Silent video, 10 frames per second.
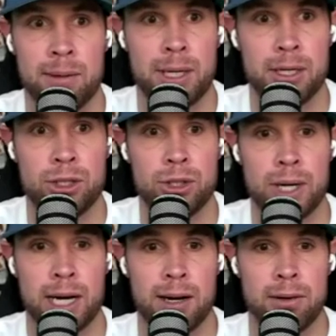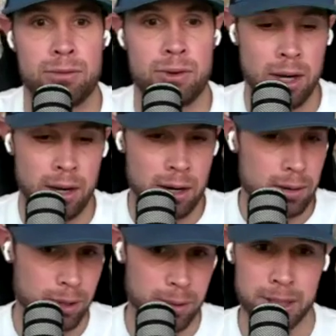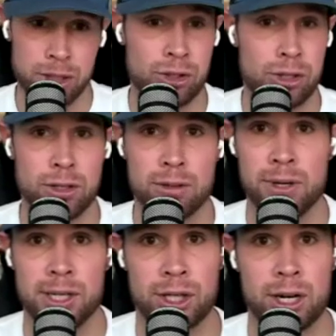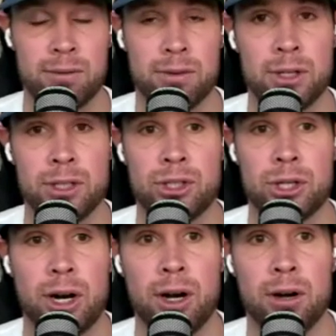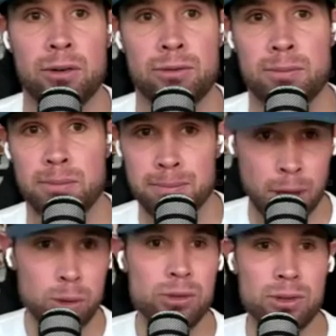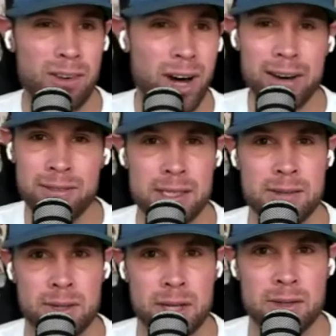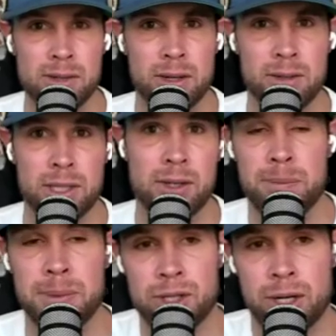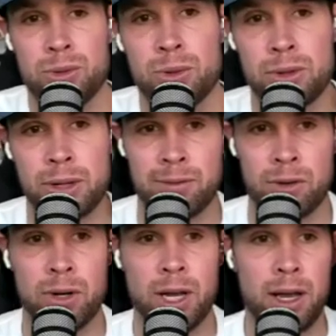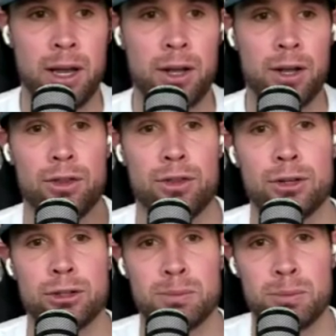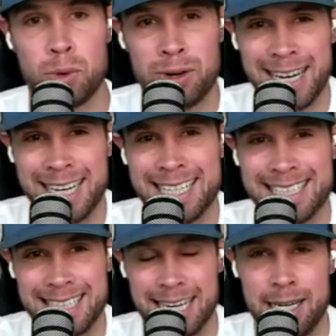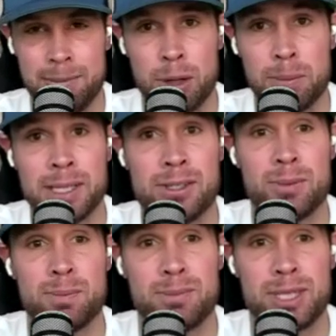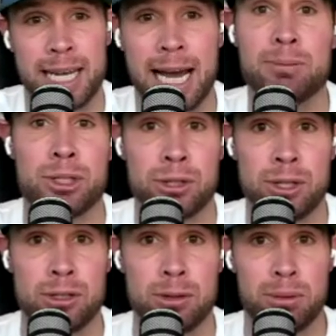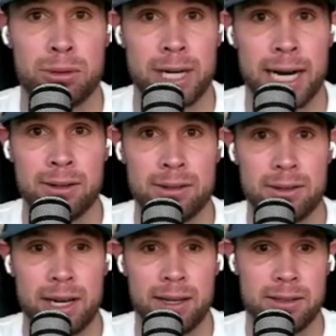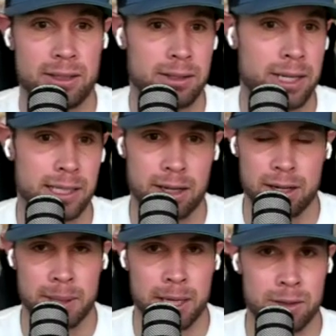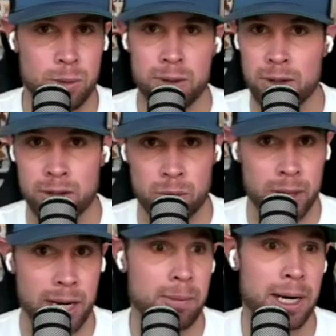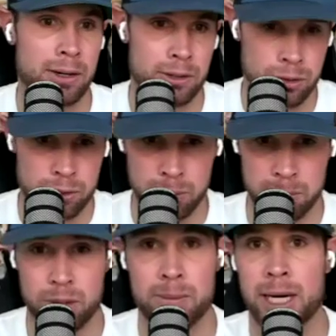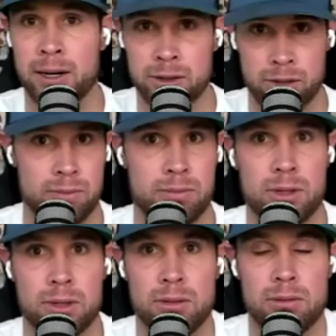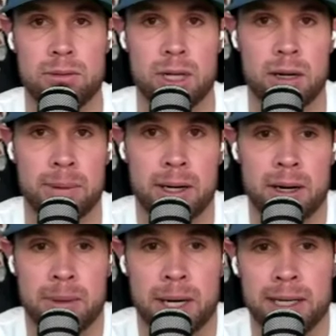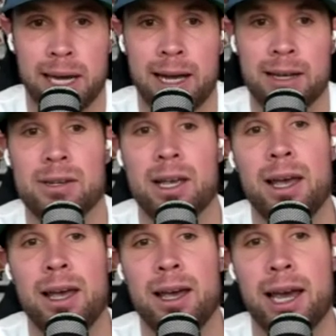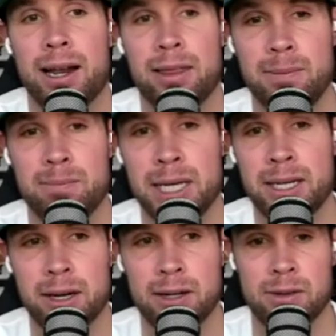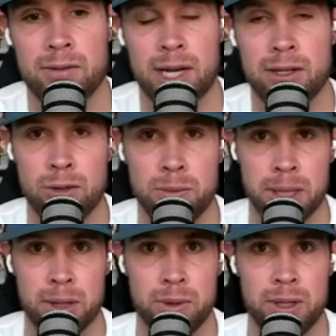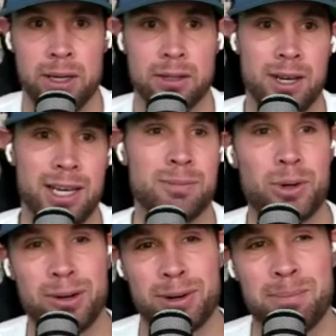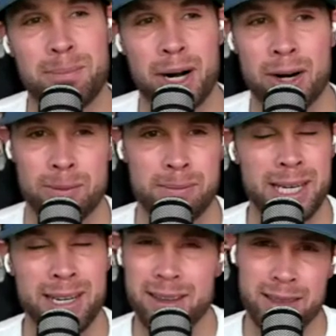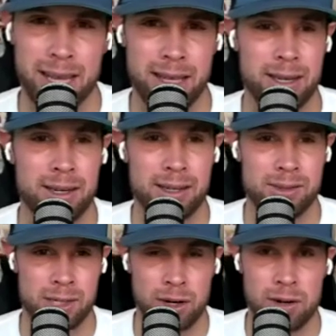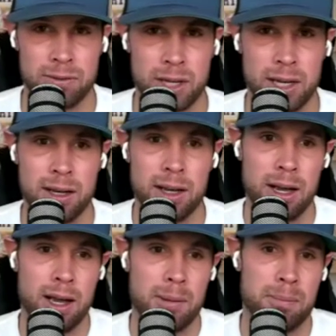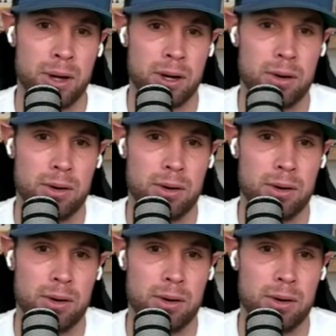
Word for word: because you have pretty much start to finish coverage of most a lot of these events, at least at the PGA Tour level. There's more like tiny moments to to capture and to pull out and to like talk about on Twitter or to write about or to do a book about or to to talk about on a podcast. And I think because of that ubiquity, it's it's more of a modern media thing than it is a golf thing. But